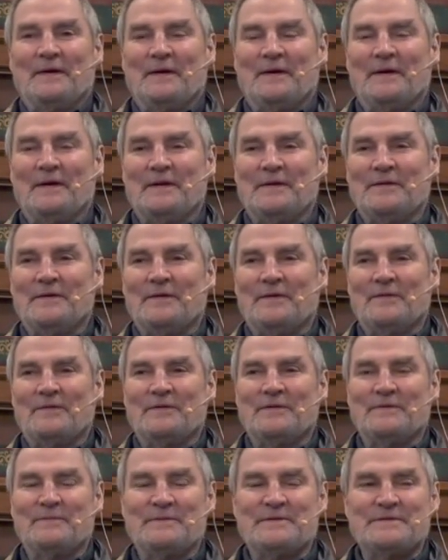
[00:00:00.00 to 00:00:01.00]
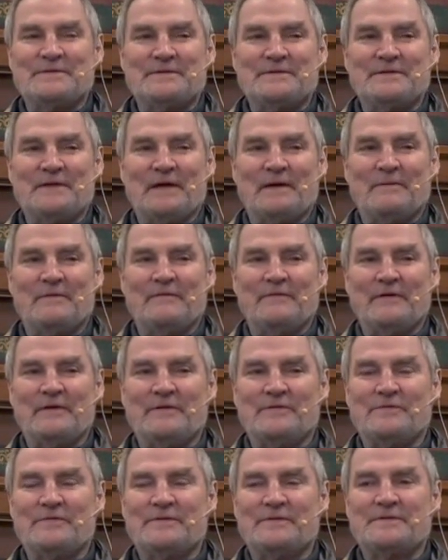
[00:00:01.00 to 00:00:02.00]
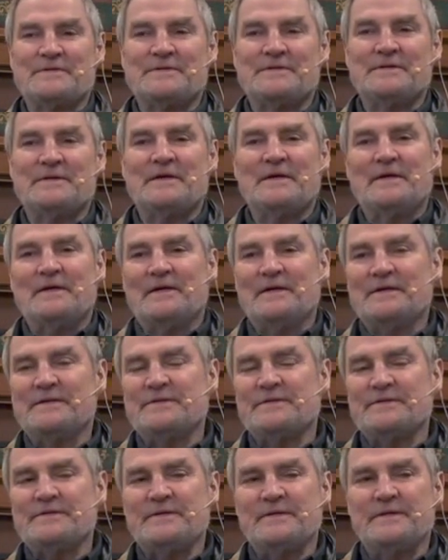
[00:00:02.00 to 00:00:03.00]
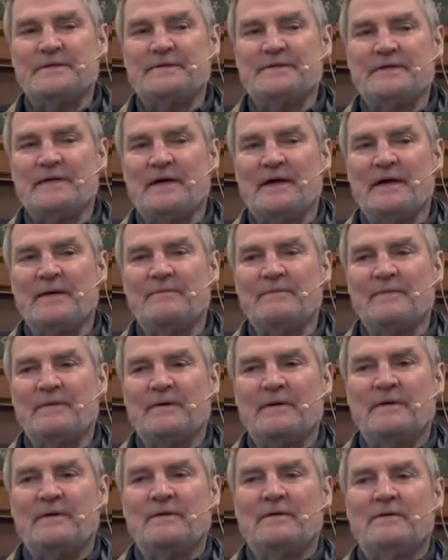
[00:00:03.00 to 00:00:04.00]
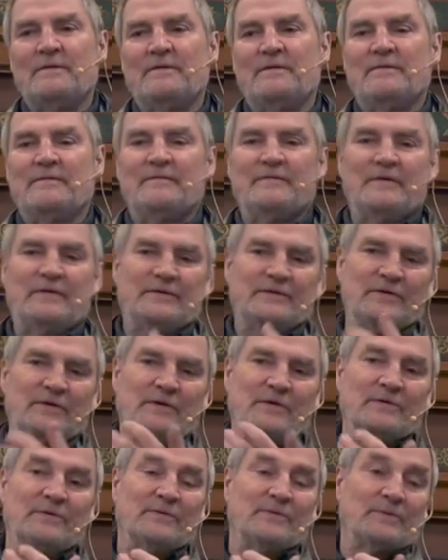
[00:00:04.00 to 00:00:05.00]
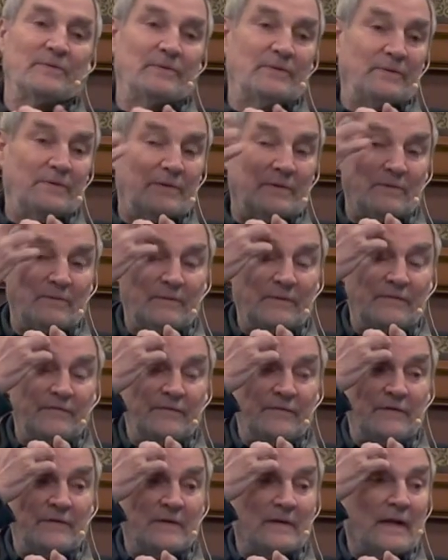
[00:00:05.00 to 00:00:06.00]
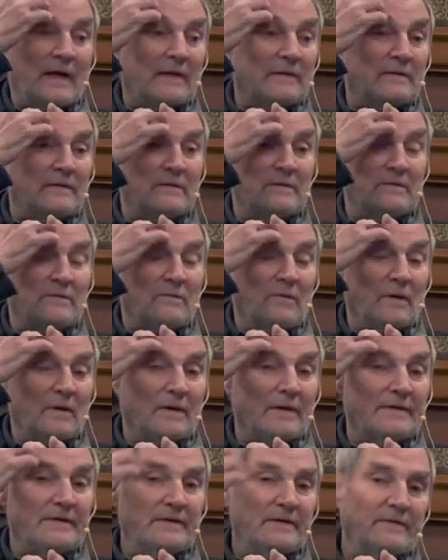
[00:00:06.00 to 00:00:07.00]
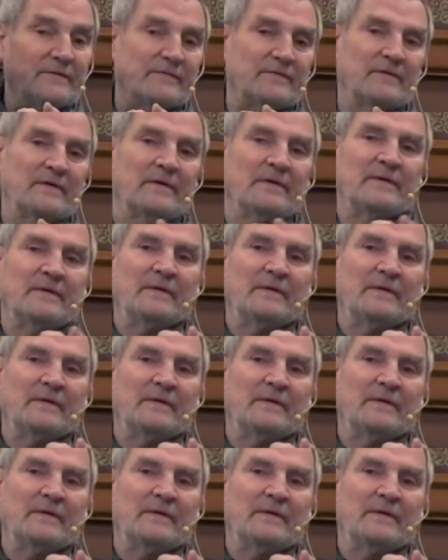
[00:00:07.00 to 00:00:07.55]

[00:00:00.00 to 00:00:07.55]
And autumn is the time of interest. There's also the time, the eternal. You know, we feel that quality of the,